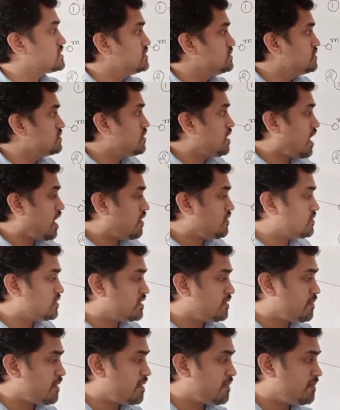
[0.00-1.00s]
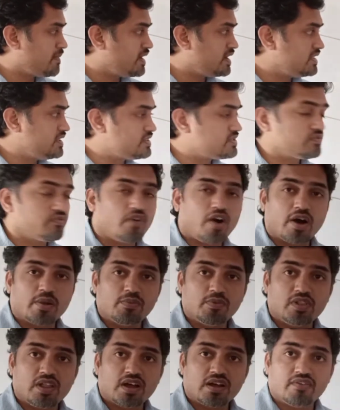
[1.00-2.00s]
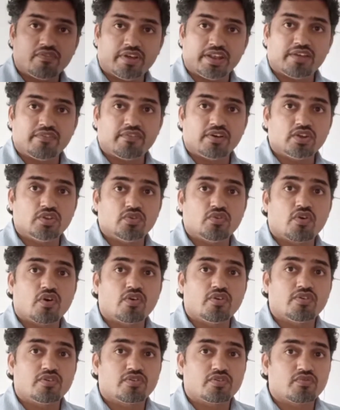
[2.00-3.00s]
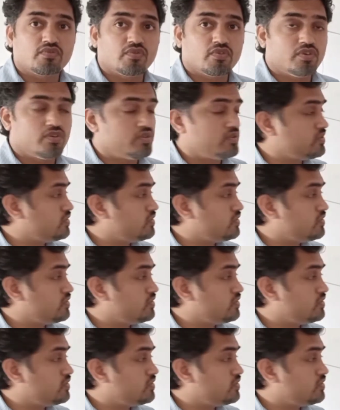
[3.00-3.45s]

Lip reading: you have to remember this formula whenever you want to,